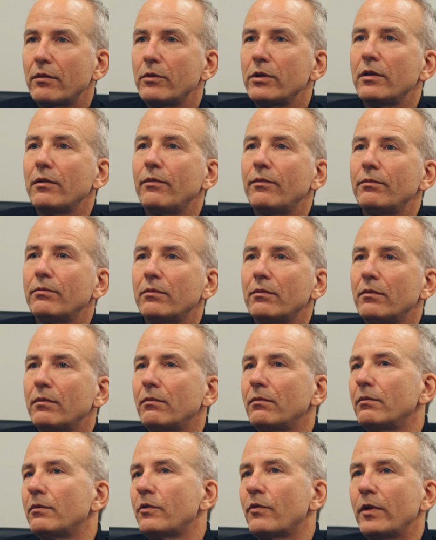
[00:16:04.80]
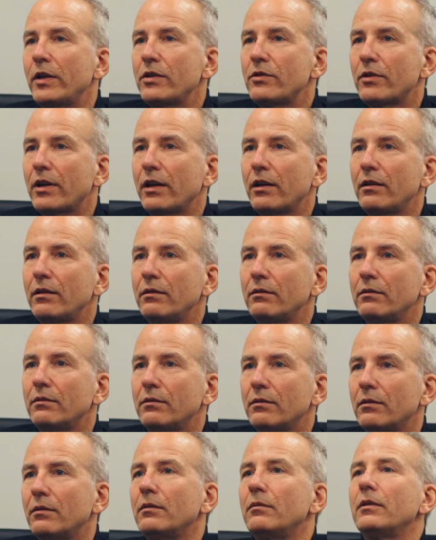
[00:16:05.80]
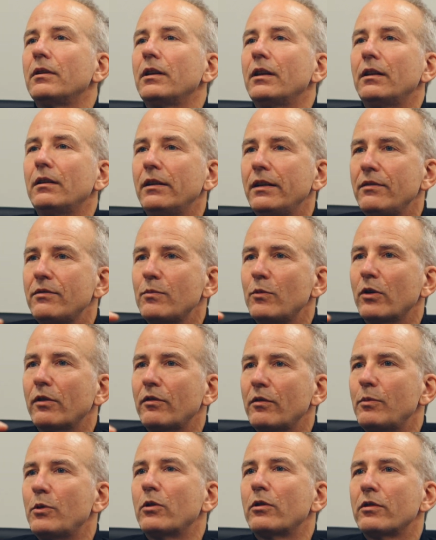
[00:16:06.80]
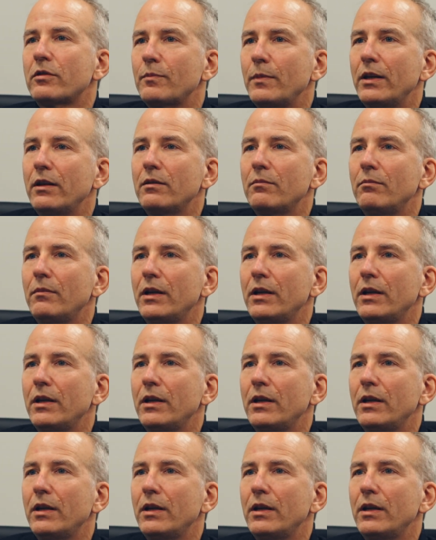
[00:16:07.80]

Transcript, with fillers: that when you freeze dry it, it leaves more of a porous ma